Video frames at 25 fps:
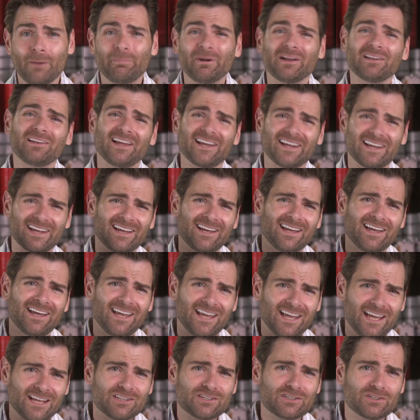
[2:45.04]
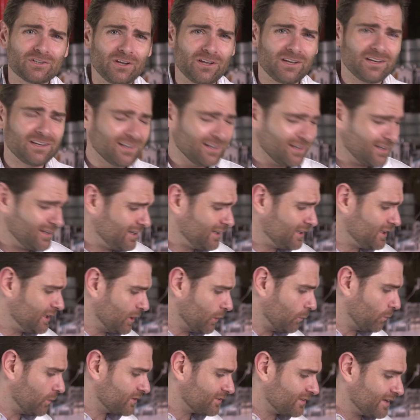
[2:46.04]
But like, it should, you
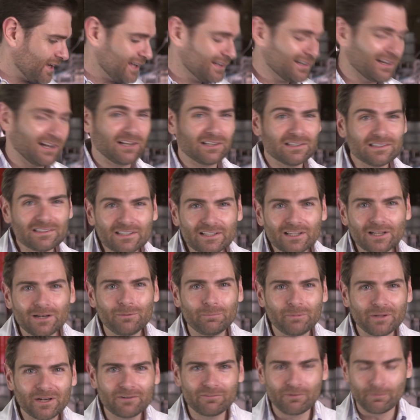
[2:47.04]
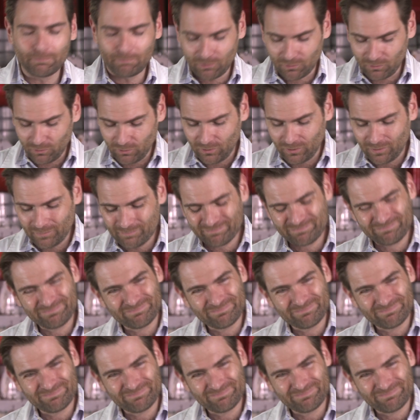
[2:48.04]
know, withstand a little bit of a pull.